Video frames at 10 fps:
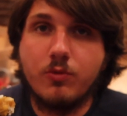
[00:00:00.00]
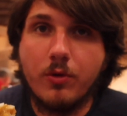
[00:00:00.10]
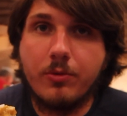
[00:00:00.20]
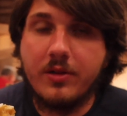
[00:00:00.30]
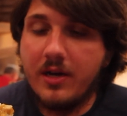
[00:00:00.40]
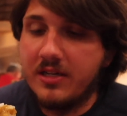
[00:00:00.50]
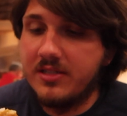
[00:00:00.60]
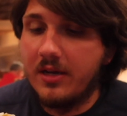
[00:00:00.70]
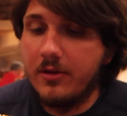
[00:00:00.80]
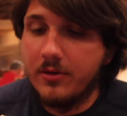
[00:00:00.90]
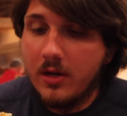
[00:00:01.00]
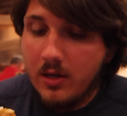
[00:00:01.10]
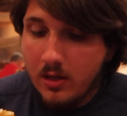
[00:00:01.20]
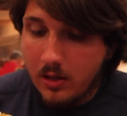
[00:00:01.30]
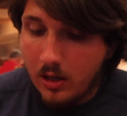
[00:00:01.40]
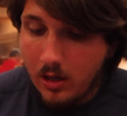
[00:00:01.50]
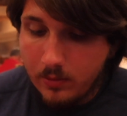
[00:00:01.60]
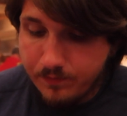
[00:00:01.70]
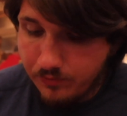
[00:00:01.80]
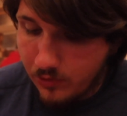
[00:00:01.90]
work really nice together.
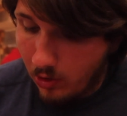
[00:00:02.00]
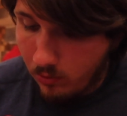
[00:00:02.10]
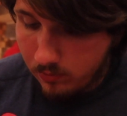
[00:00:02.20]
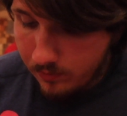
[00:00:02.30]
But